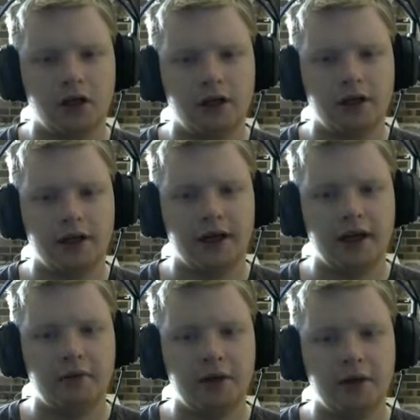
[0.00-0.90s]
You get a
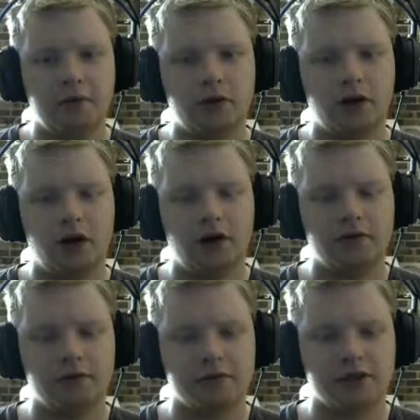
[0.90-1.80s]
bit more hype
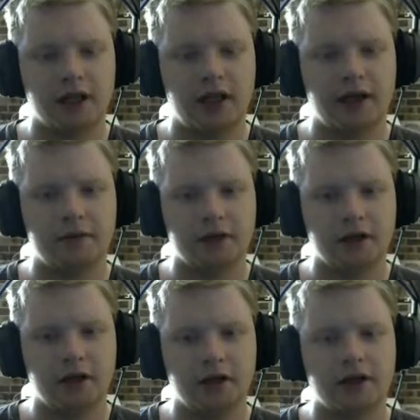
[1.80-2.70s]
from slamming.
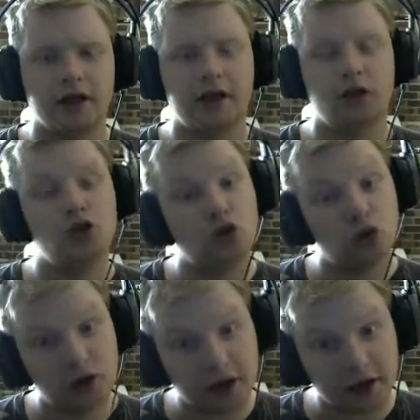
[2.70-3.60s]
Okay, you do
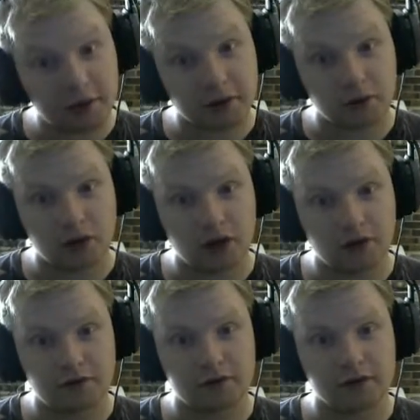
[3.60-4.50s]
get a bit more hype
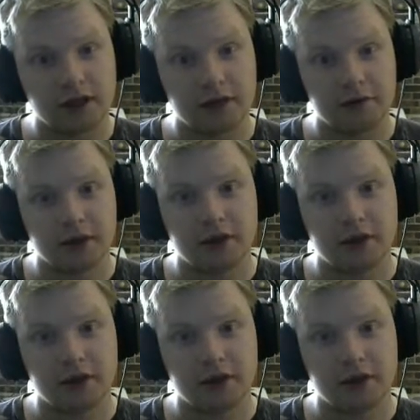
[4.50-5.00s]
from slamming.